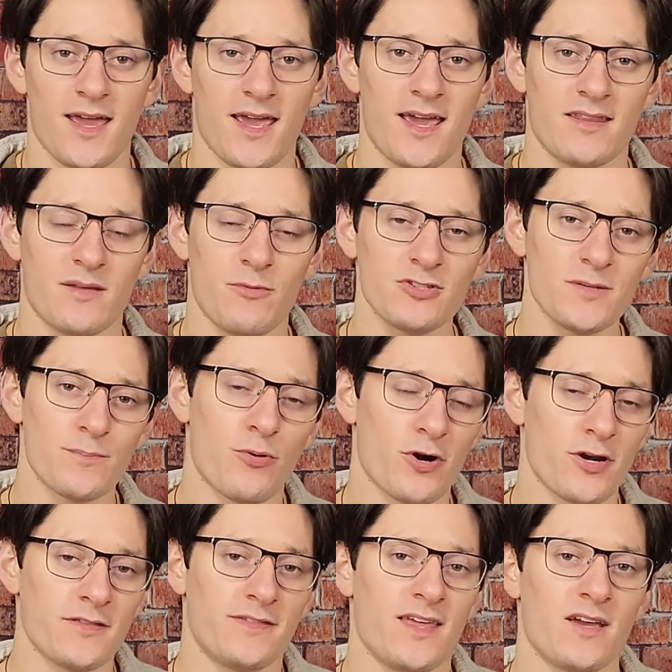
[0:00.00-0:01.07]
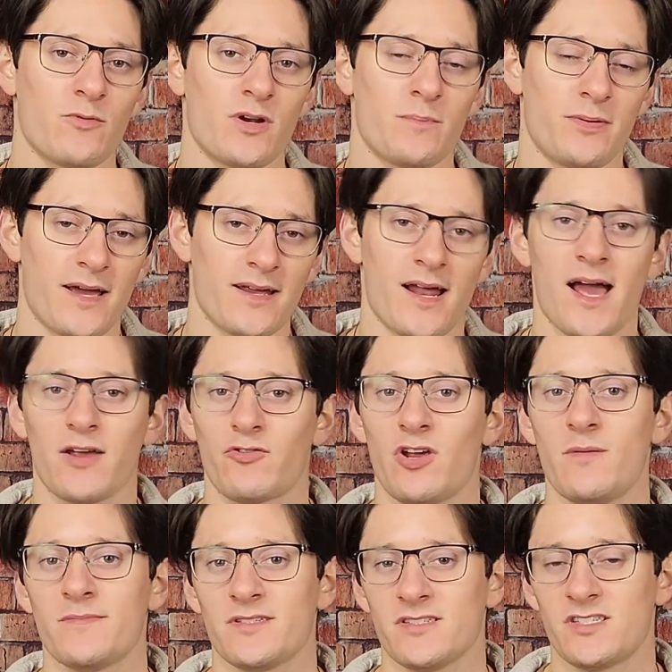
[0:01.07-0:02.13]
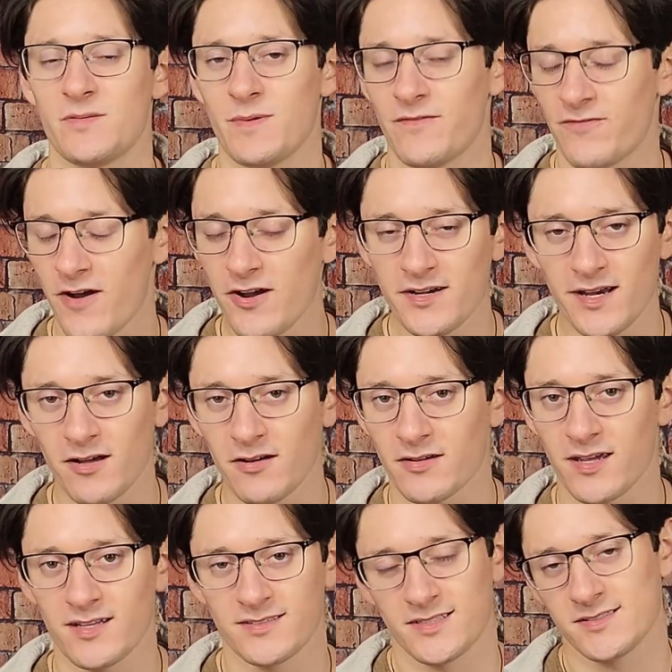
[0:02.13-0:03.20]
And the most important thing when applying eye creams is to be very delicate,